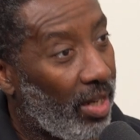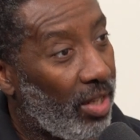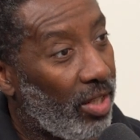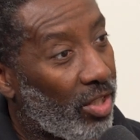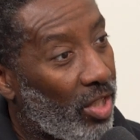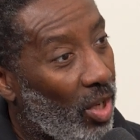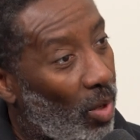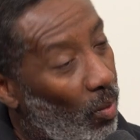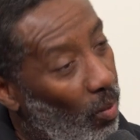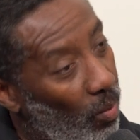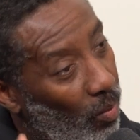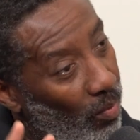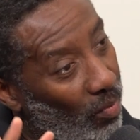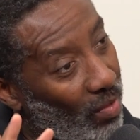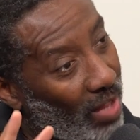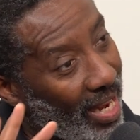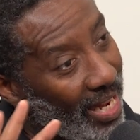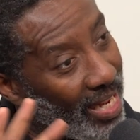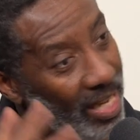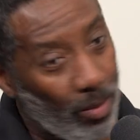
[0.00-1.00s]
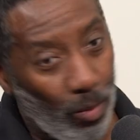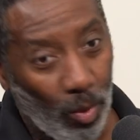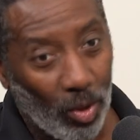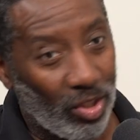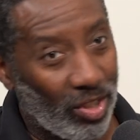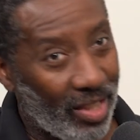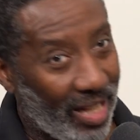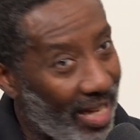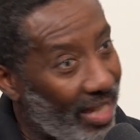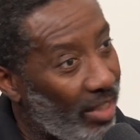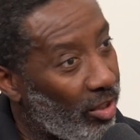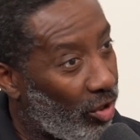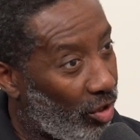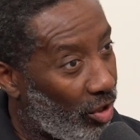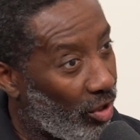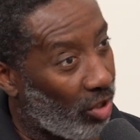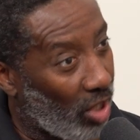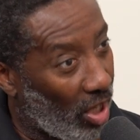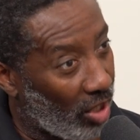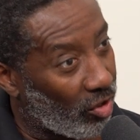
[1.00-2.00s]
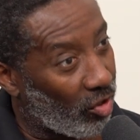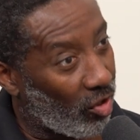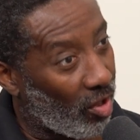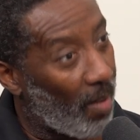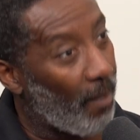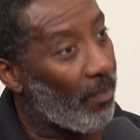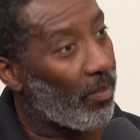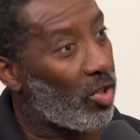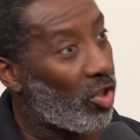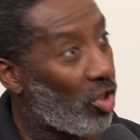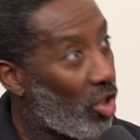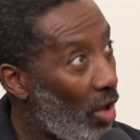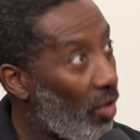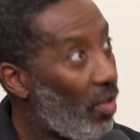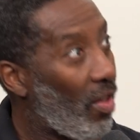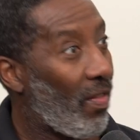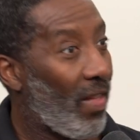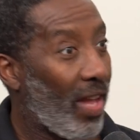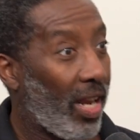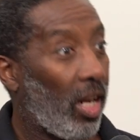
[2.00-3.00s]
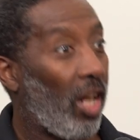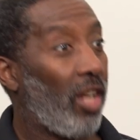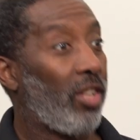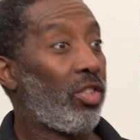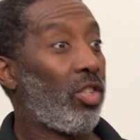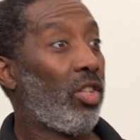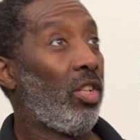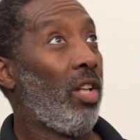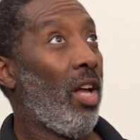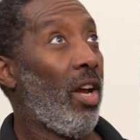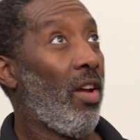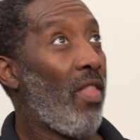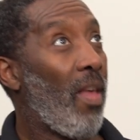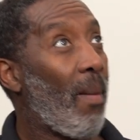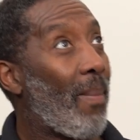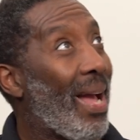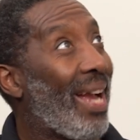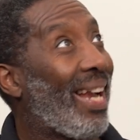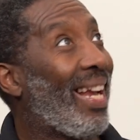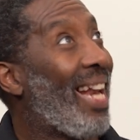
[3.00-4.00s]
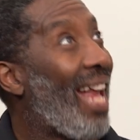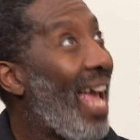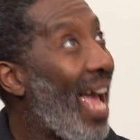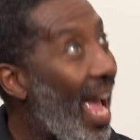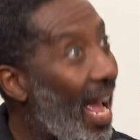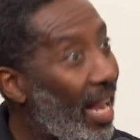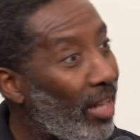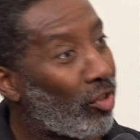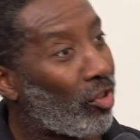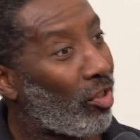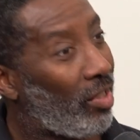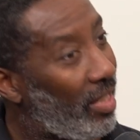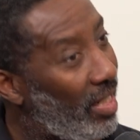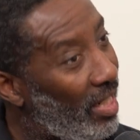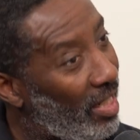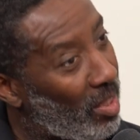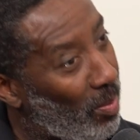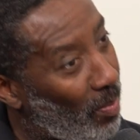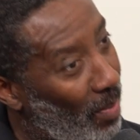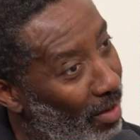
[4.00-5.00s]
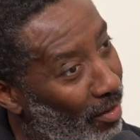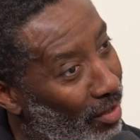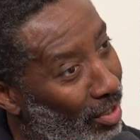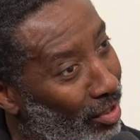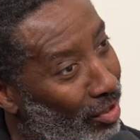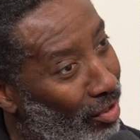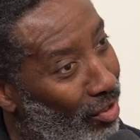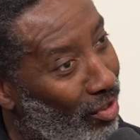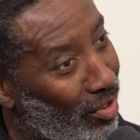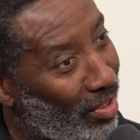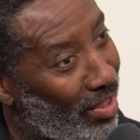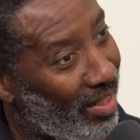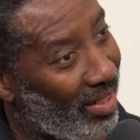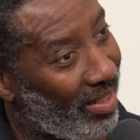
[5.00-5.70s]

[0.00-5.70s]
So they introduced Hydrotherm so that their clients could lie on their back and actually experience